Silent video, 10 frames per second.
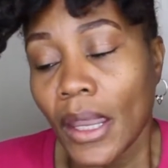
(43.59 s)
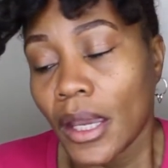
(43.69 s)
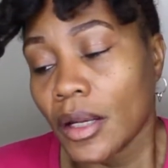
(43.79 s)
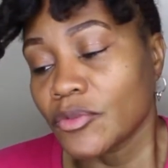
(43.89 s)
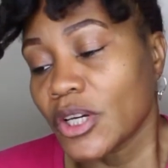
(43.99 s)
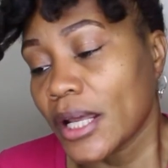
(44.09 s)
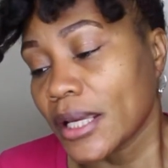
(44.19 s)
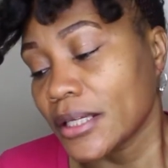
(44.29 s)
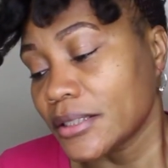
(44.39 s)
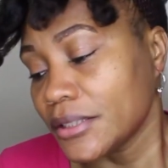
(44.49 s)
and I'm trying to
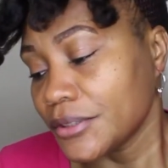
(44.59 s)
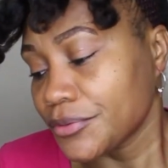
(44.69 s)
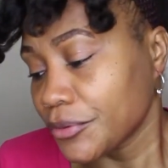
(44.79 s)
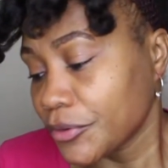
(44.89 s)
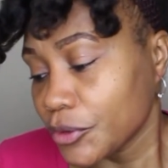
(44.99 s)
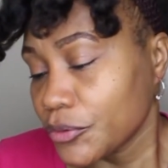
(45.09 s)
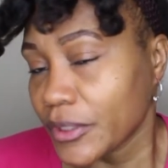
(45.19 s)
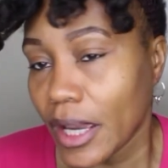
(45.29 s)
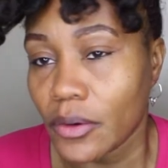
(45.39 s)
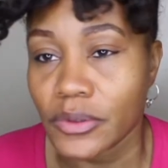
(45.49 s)
get these reviews
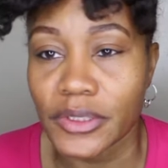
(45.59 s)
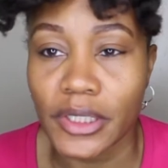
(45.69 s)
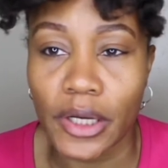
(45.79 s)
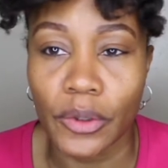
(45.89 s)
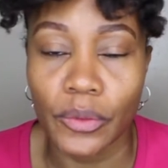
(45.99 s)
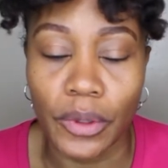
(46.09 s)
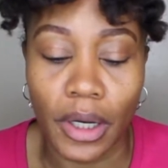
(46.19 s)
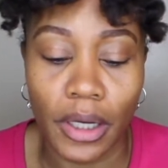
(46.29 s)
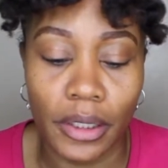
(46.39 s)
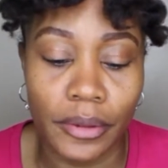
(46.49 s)
out. So,
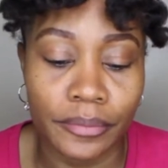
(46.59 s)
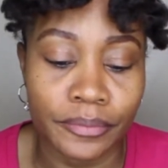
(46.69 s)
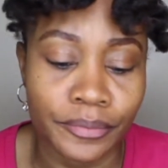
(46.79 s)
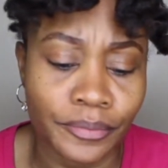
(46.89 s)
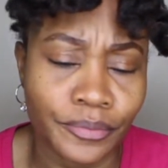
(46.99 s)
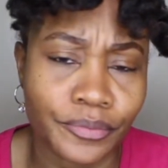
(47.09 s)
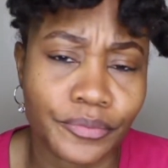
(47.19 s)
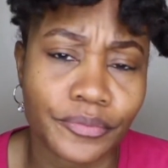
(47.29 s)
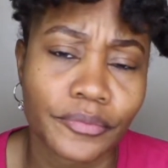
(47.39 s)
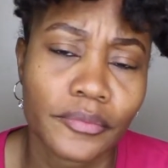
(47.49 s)

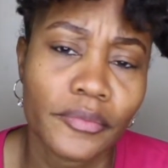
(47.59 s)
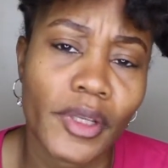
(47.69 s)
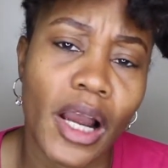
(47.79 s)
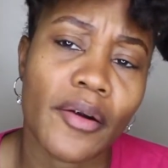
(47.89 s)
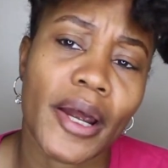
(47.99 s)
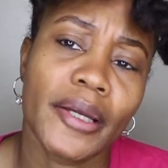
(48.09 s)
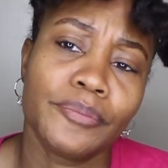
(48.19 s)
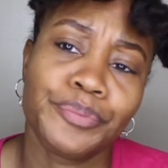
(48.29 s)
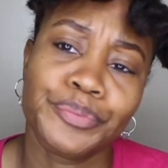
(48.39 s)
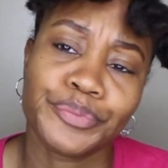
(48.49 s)
alright.
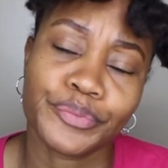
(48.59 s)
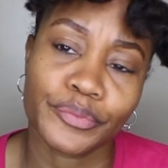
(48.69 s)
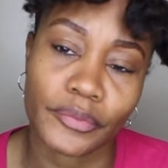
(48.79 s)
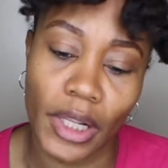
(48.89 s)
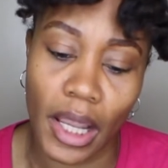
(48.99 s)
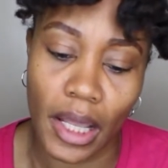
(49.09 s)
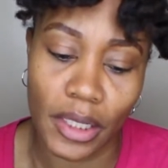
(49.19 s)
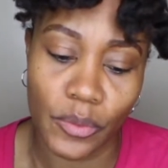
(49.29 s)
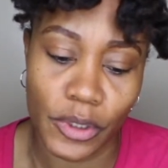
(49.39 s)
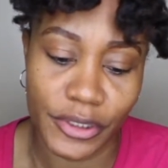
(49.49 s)

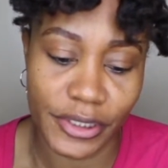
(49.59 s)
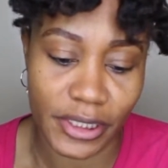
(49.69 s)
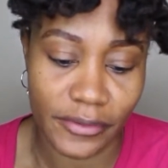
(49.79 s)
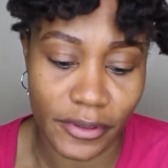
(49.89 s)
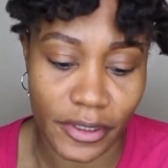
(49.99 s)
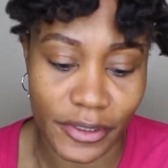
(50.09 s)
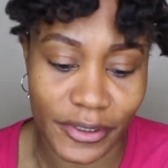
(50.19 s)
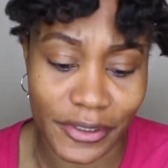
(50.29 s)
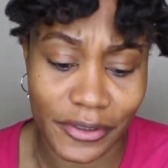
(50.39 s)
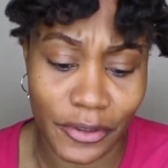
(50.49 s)
Hollywood
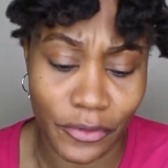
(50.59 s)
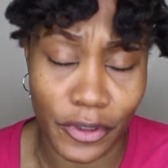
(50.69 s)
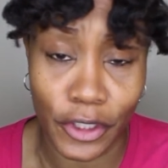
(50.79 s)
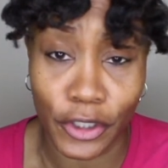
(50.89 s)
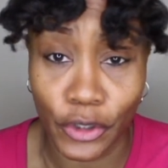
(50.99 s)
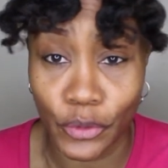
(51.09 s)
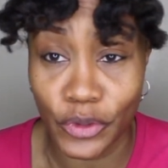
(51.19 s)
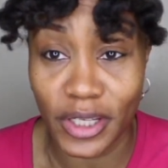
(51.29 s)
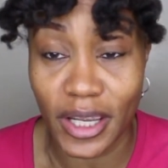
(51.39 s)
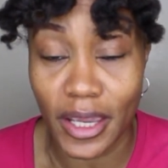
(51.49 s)
Divas, the
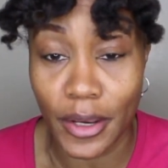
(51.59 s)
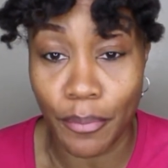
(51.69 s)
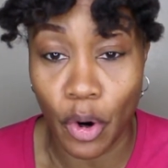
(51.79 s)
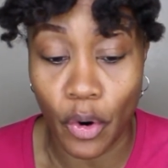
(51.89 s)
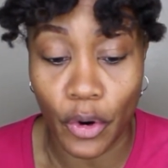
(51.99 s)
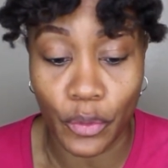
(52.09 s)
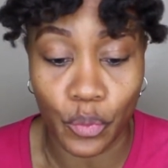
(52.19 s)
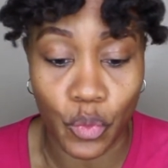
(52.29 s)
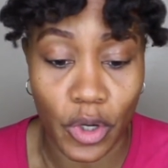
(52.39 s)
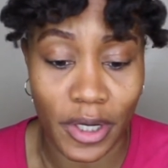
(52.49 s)
reunion, part
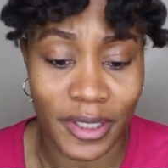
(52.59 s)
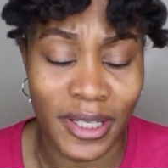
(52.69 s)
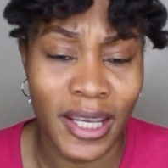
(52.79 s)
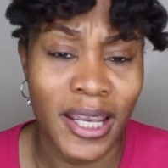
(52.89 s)
1.